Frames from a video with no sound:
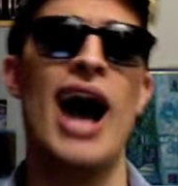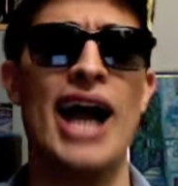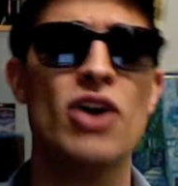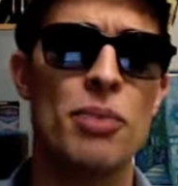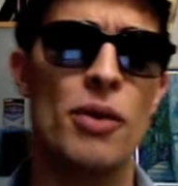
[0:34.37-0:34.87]
I
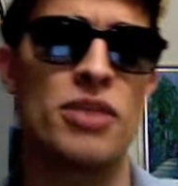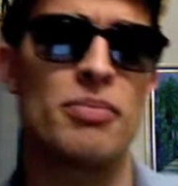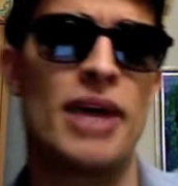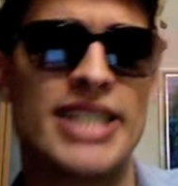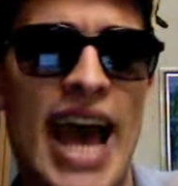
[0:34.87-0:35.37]
grew up with
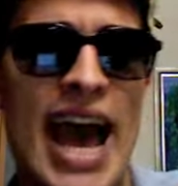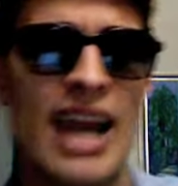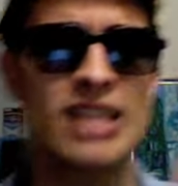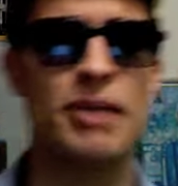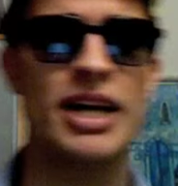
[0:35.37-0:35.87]
my
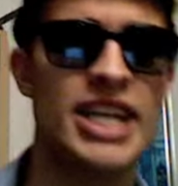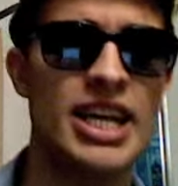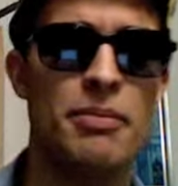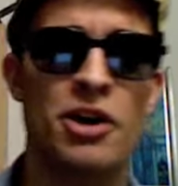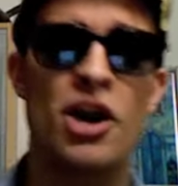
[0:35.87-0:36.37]
talons. My T-bird